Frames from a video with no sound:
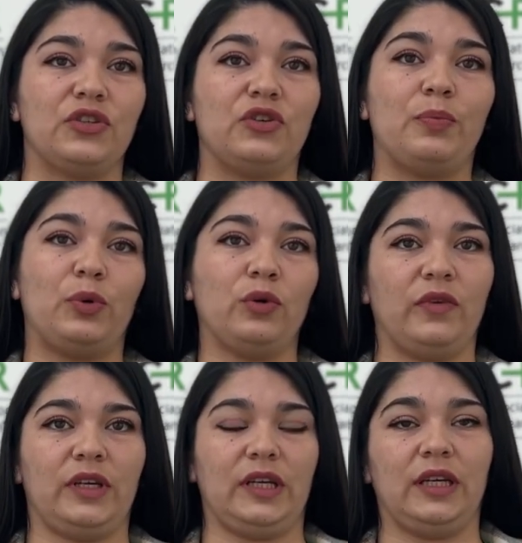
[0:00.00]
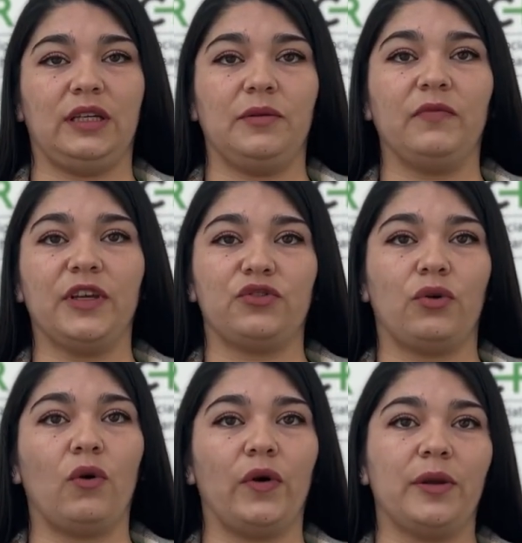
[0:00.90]
to prove it in
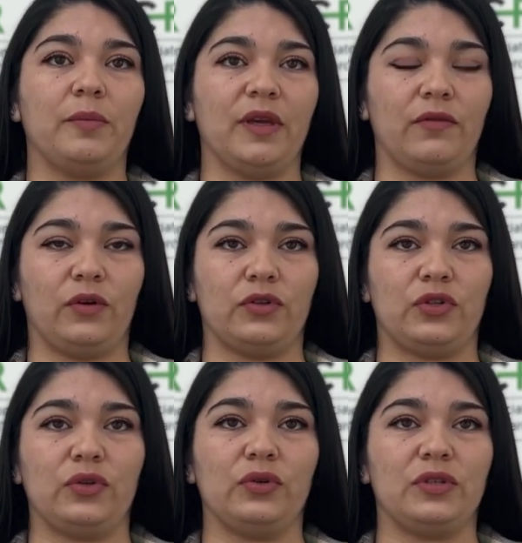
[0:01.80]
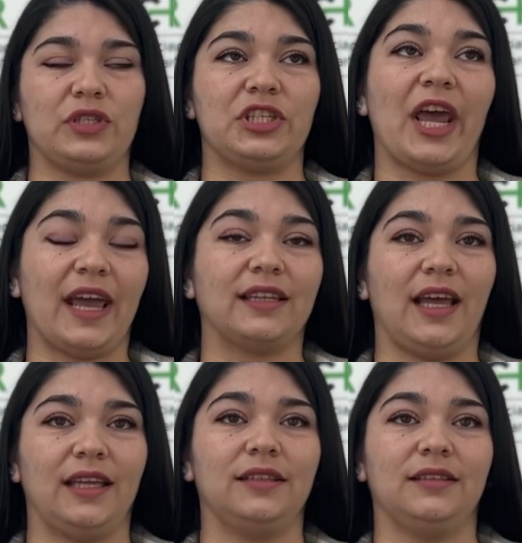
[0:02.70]
vitro or in vivo to check
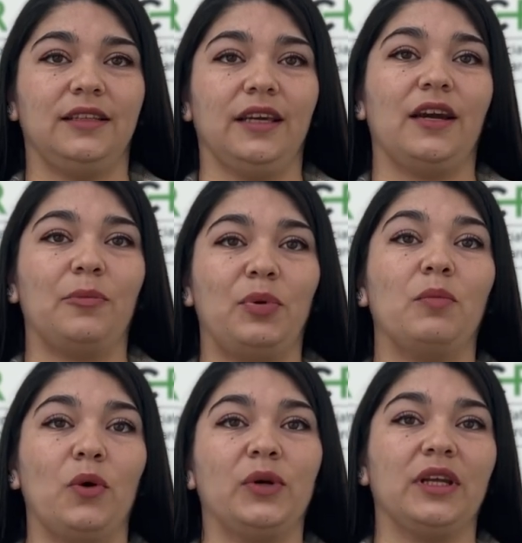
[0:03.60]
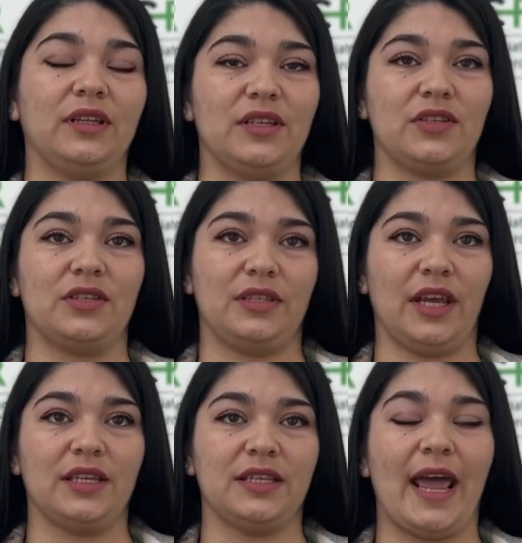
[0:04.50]
that they are promoting these
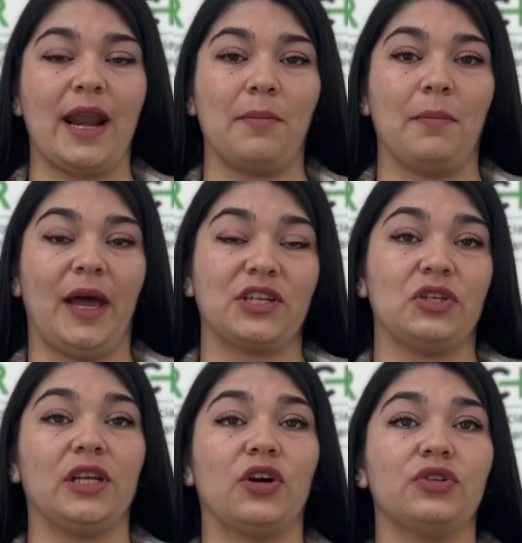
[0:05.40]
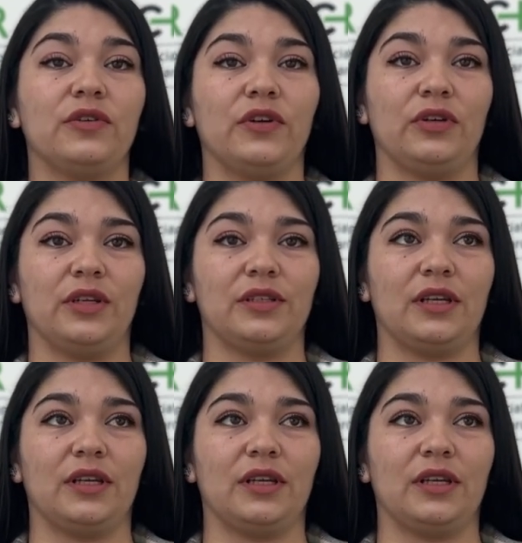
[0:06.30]
states and actually contributing